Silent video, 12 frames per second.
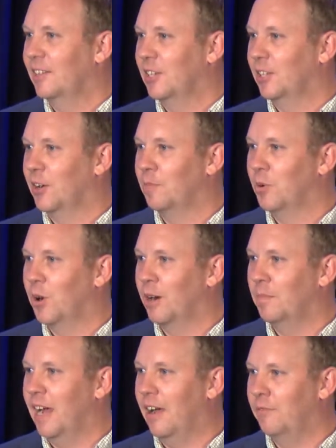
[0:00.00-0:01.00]
to learn more
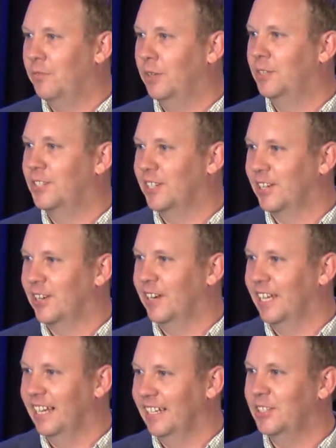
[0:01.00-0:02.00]
about food
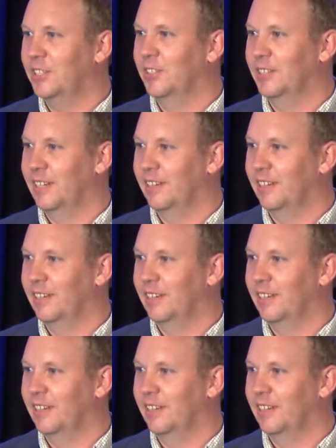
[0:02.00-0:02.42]
security issues.